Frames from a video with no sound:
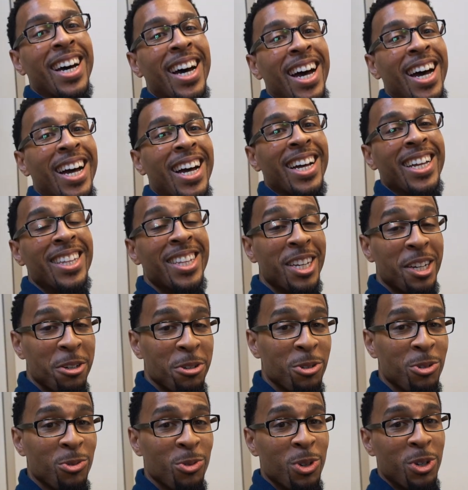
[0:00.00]
I think it
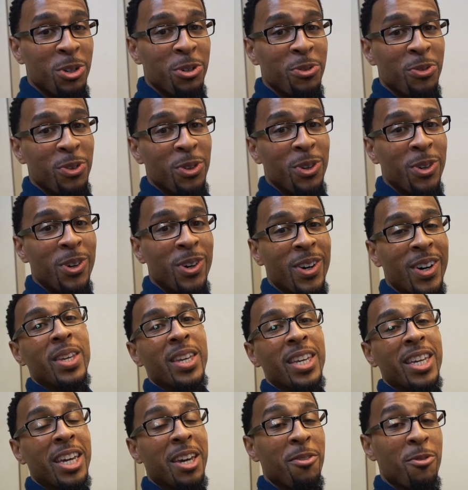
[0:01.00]
was wonderful.
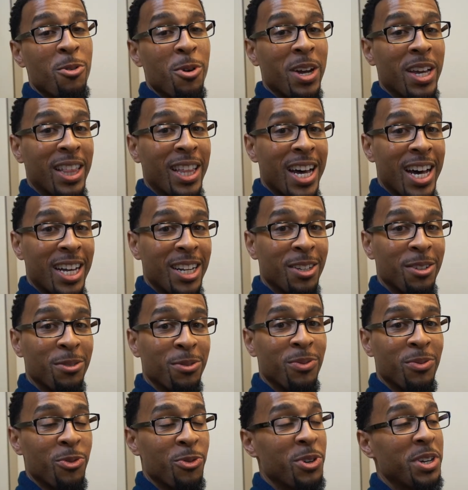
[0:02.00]
He gave away a lot of
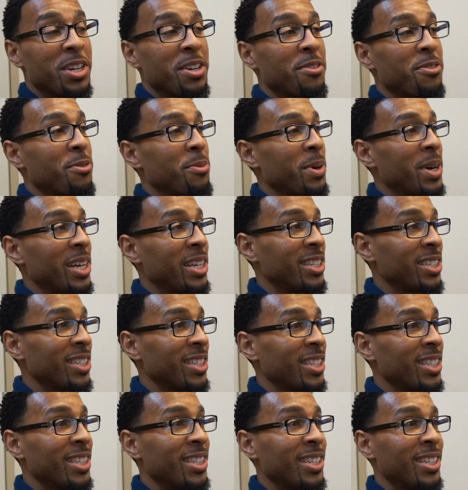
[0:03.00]
free
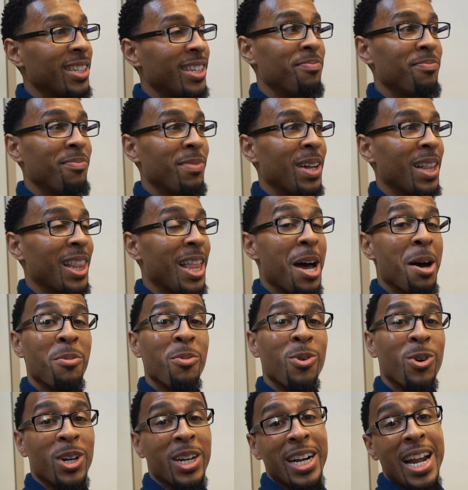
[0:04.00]
information, a lot
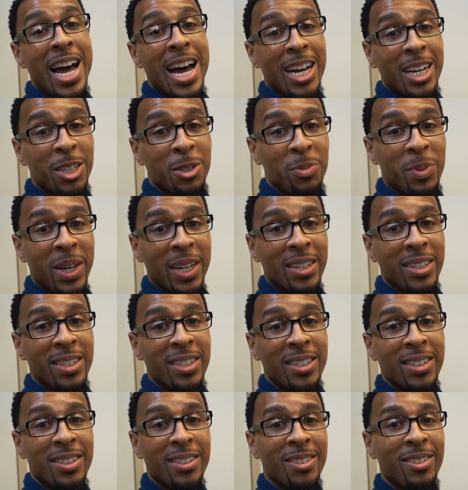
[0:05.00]
more than I
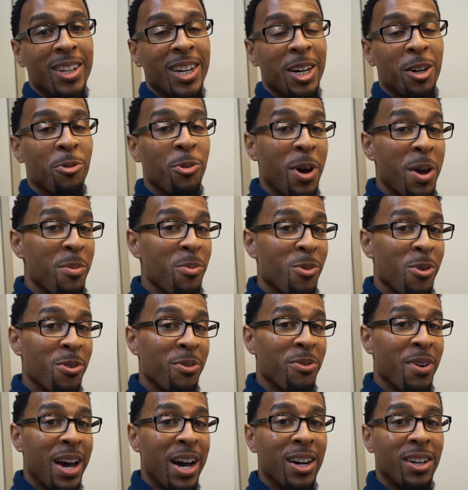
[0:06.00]
expected, uh, way more
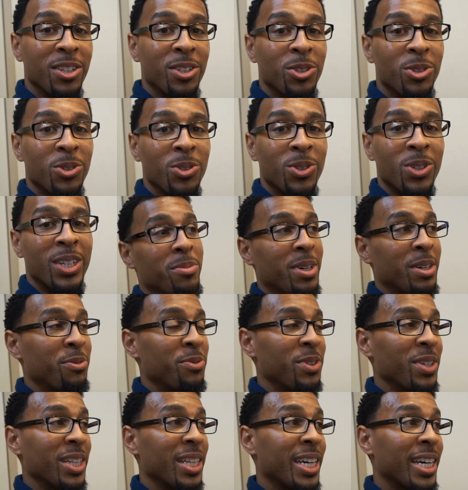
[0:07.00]
value. I
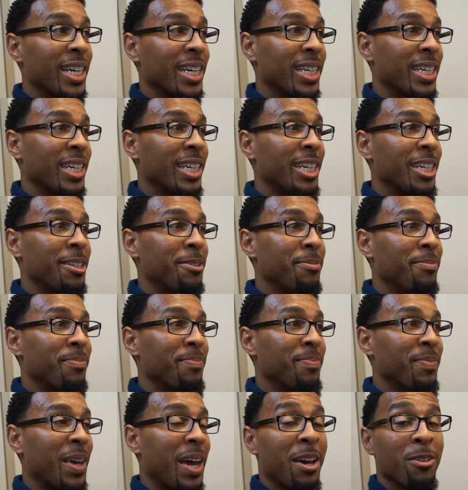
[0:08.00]
feel like um,
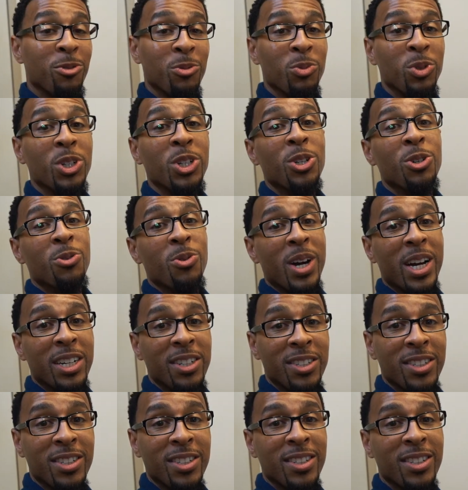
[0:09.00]
I have some good
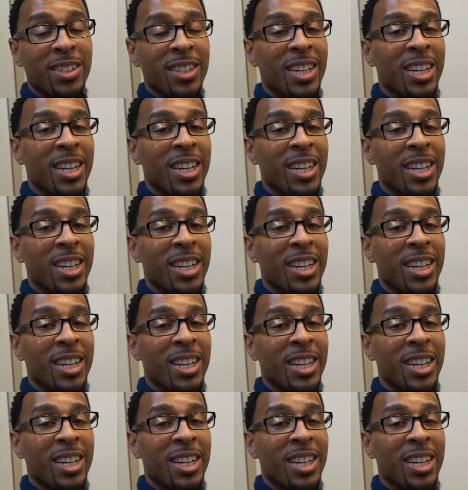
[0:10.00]
direction